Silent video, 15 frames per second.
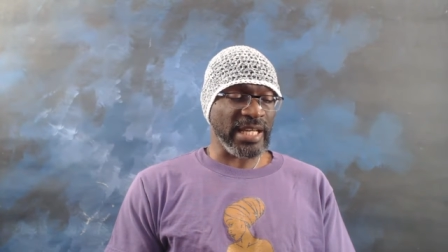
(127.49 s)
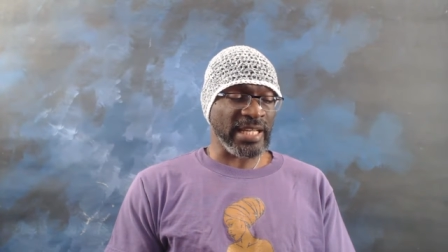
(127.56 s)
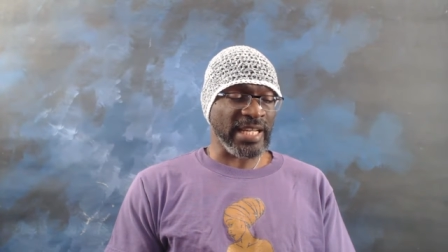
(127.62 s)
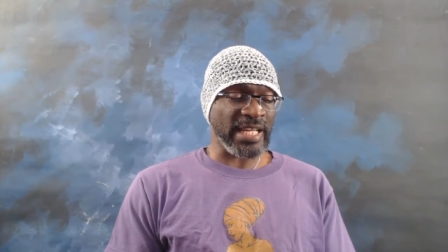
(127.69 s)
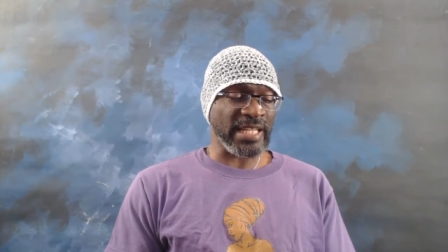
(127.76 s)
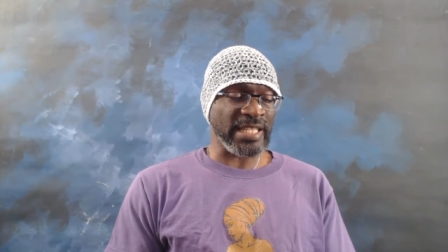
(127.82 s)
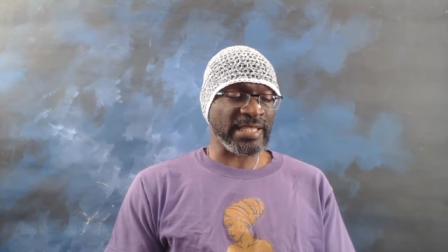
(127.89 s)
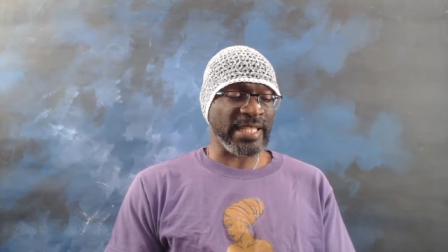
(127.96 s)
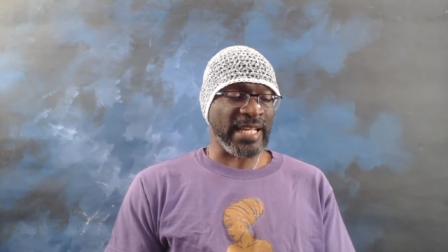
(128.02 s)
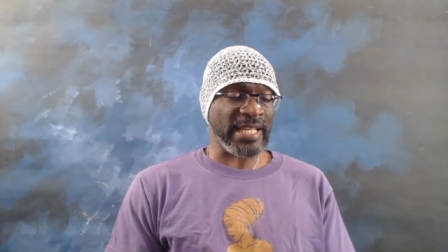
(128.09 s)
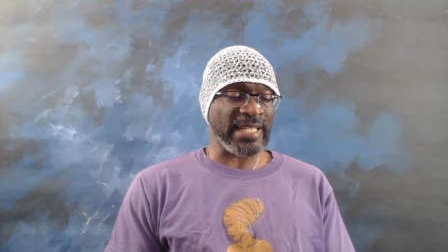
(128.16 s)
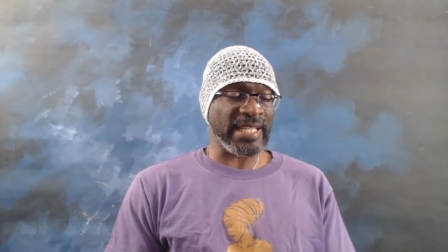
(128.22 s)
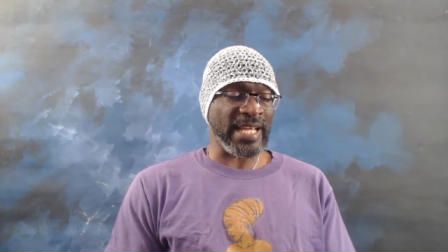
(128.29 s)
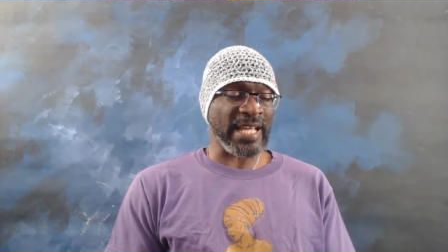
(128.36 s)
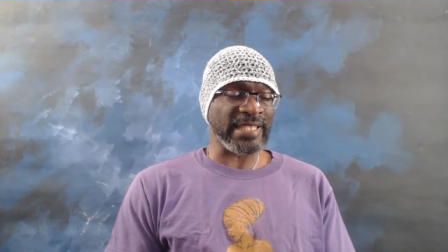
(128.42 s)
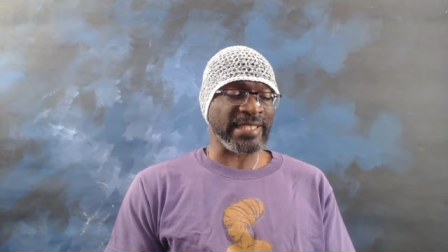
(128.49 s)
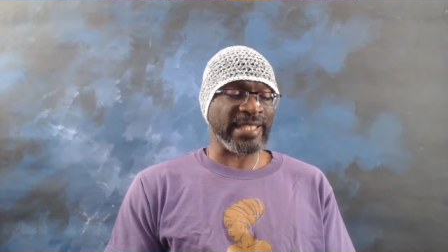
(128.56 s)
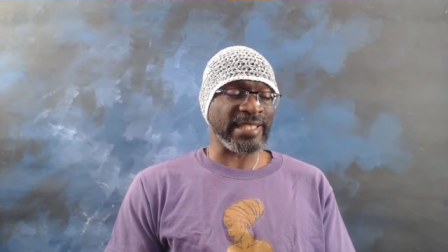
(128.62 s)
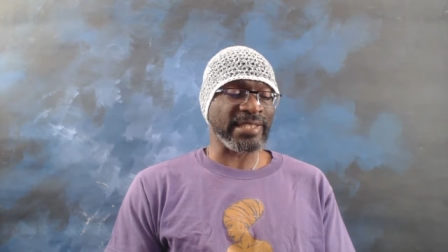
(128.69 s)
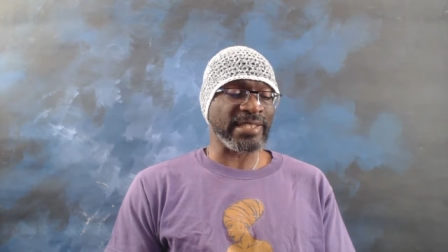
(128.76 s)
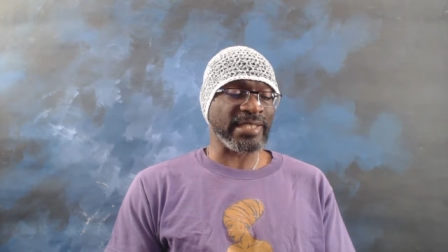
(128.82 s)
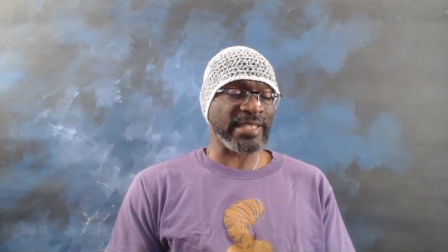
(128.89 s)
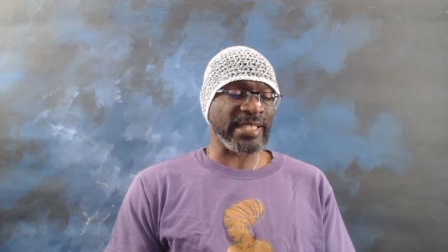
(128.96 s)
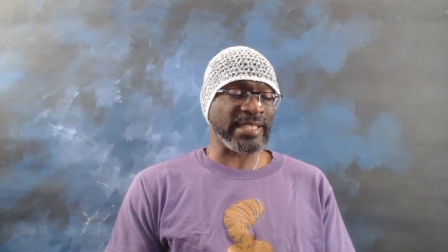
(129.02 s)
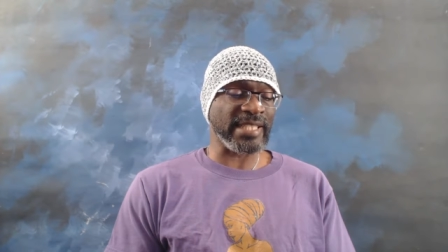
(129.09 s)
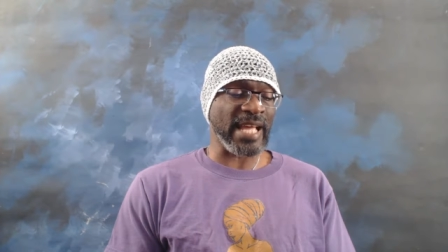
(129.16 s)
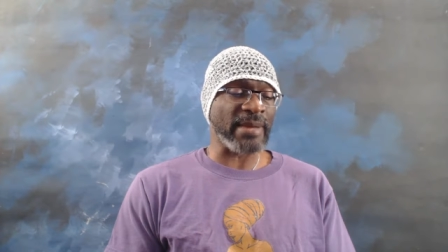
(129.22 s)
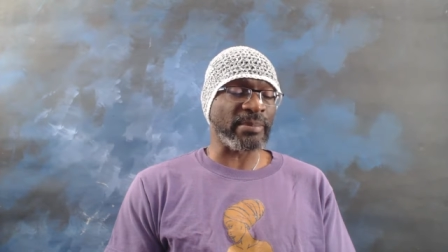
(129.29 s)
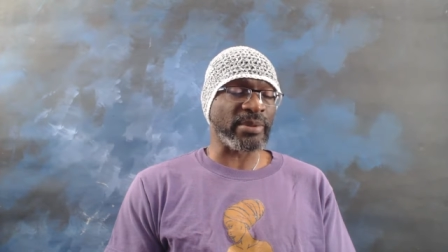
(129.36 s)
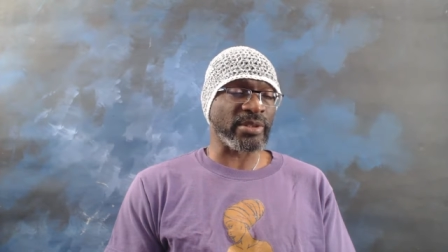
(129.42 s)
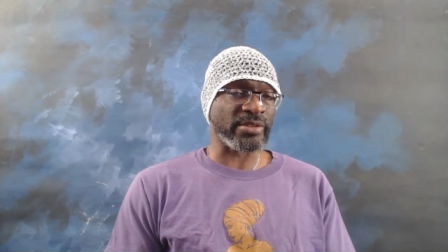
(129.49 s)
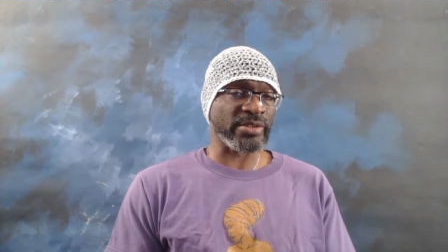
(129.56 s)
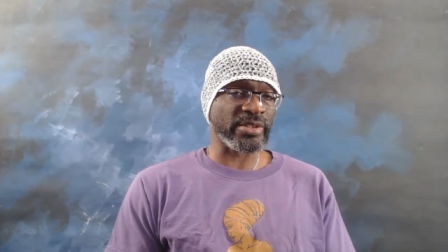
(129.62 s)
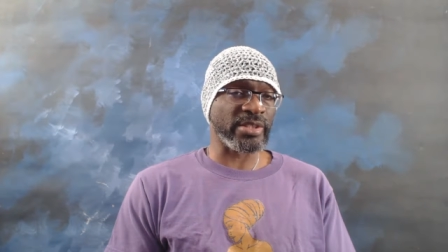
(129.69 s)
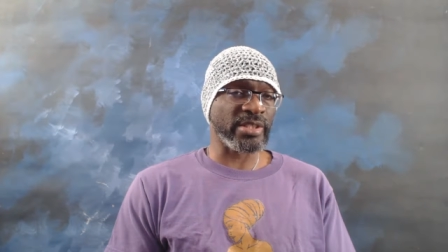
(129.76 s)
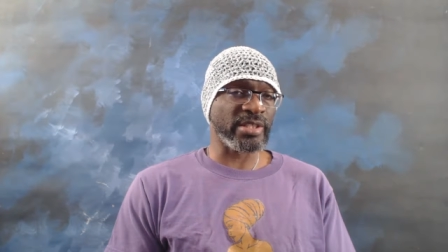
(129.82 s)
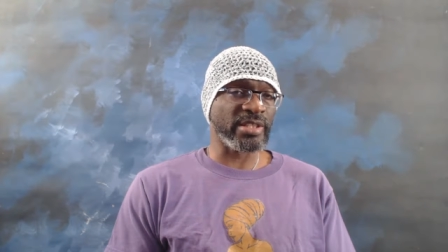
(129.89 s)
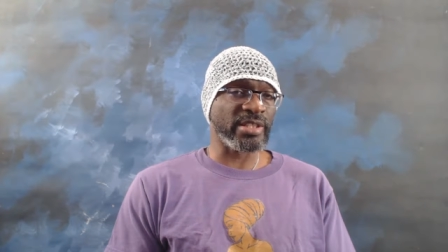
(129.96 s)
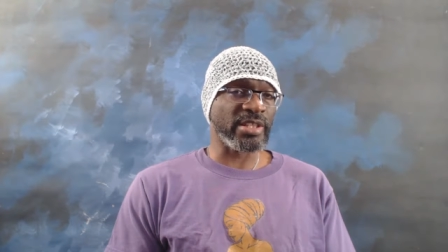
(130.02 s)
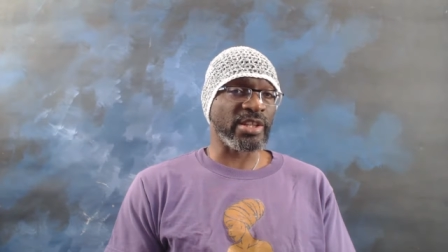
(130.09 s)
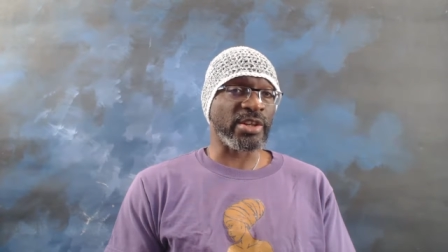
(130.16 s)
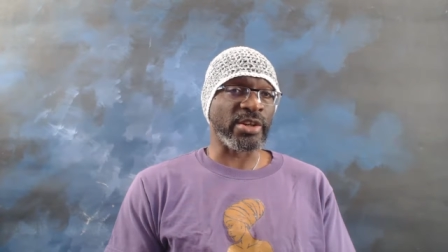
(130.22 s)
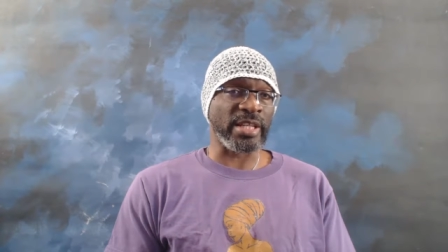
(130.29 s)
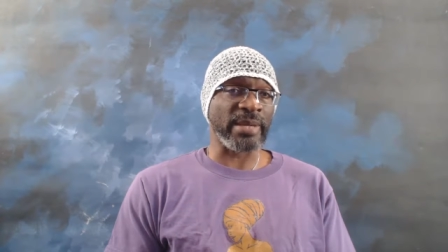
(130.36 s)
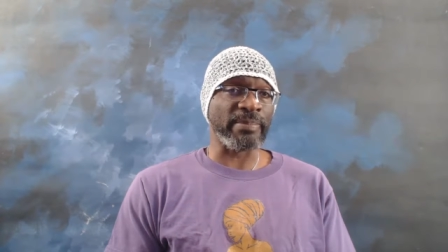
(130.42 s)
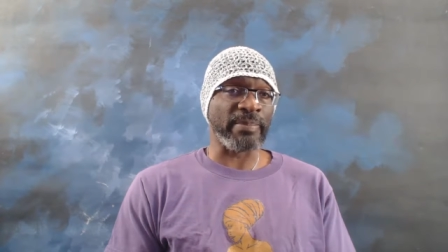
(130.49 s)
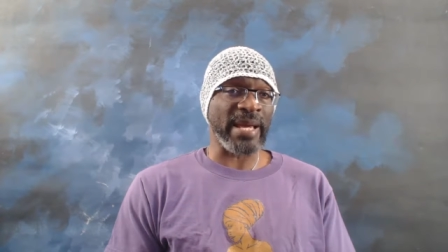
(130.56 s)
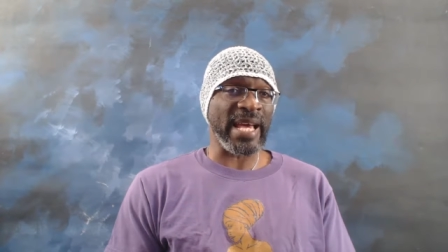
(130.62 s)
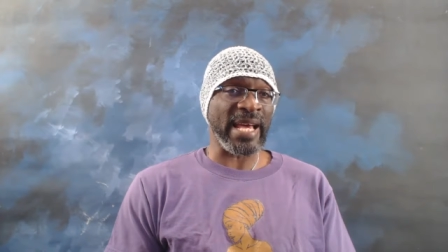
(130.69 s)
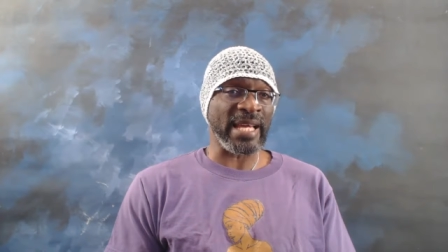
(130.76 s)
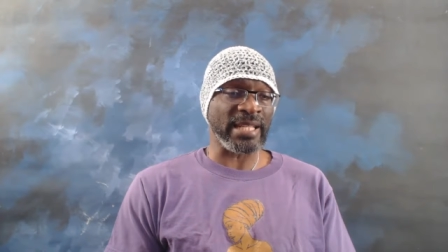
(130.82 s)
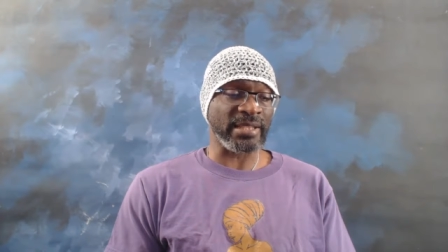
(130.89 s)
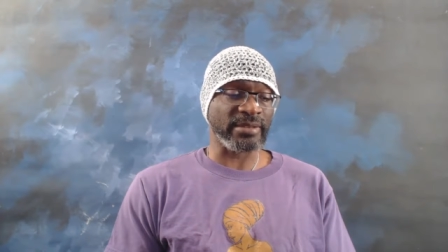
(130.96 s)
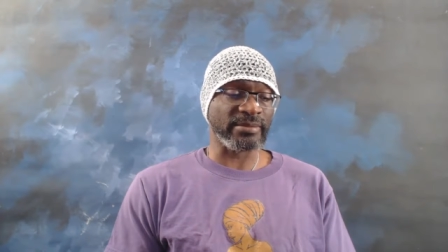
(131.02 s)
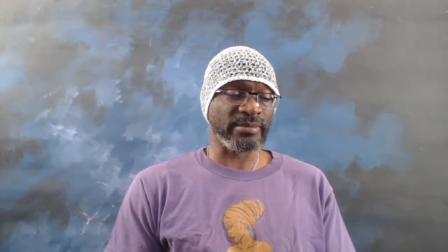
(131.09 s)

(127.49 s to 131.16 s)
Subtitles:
and understand the ancestors' examples, good and bad.